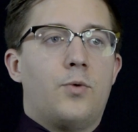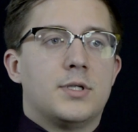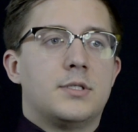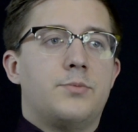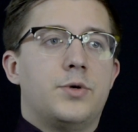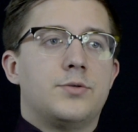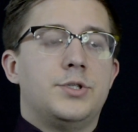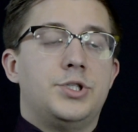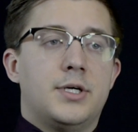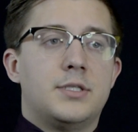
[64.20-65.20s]
what's the most
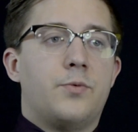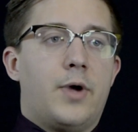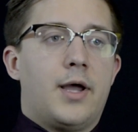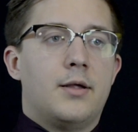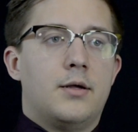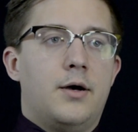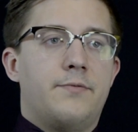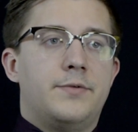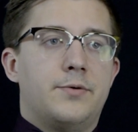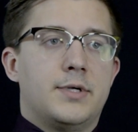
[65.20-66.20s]
just way
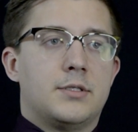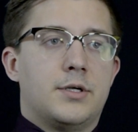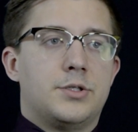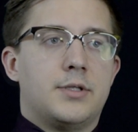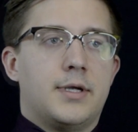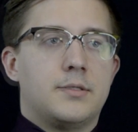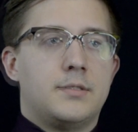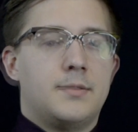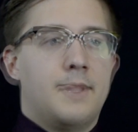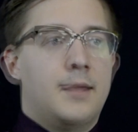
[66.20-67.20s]
of doing such
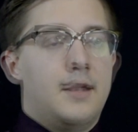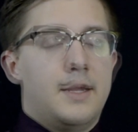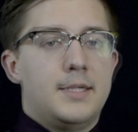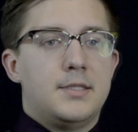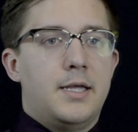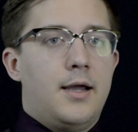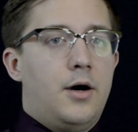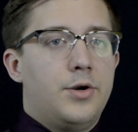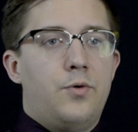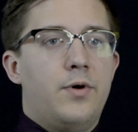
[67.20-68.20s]
things. And I can say
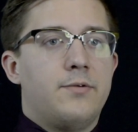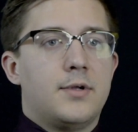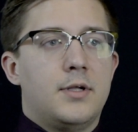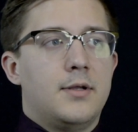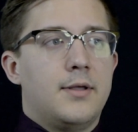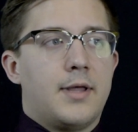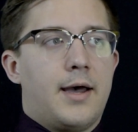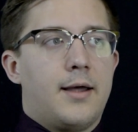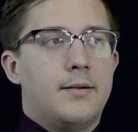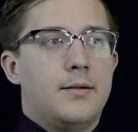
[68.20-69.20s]
unequivocally
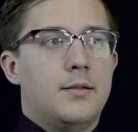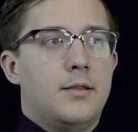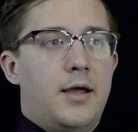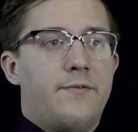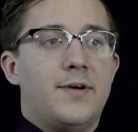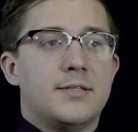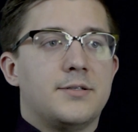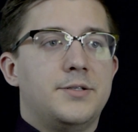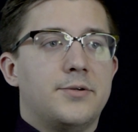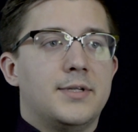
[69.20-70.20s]
that life as a
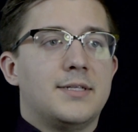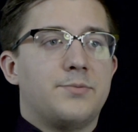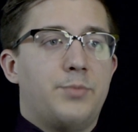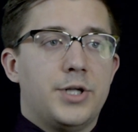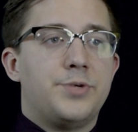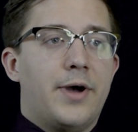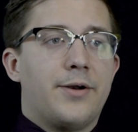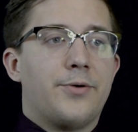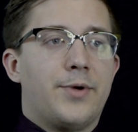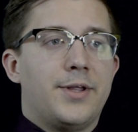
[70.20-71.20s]
student is much
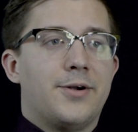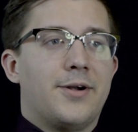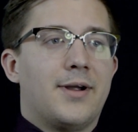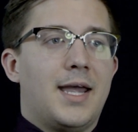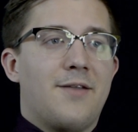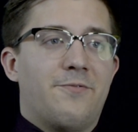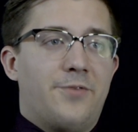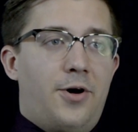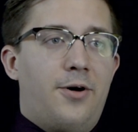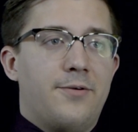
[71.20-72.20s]
better when you're
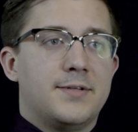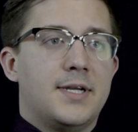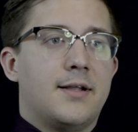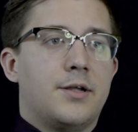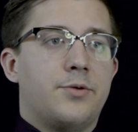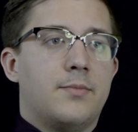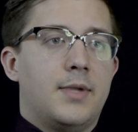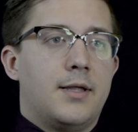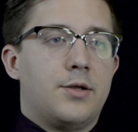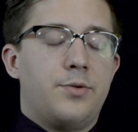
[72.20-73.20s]
involved
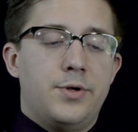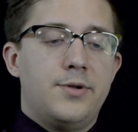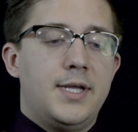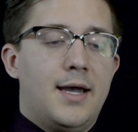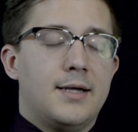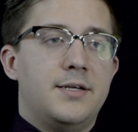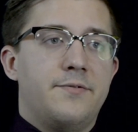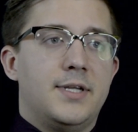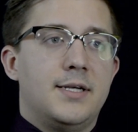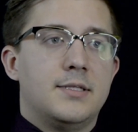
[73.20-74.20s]
in community
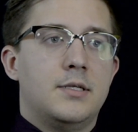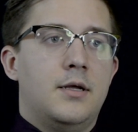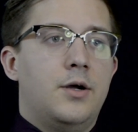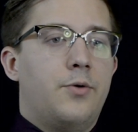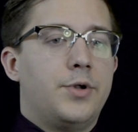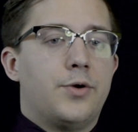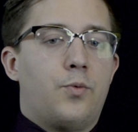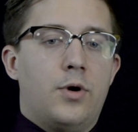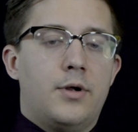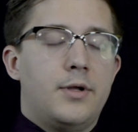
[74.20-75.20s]
activities, when you're
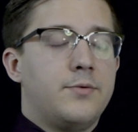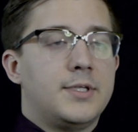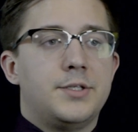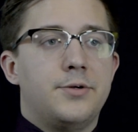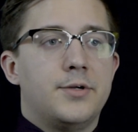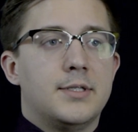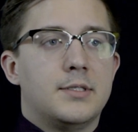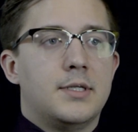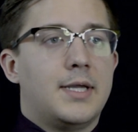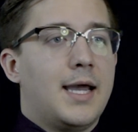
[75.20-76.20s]
working with
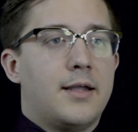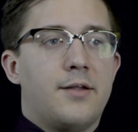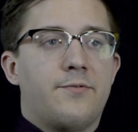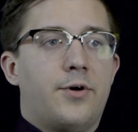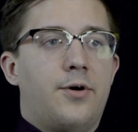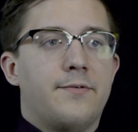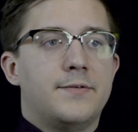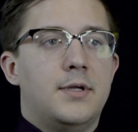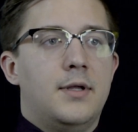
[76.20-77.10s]
students, getting involved.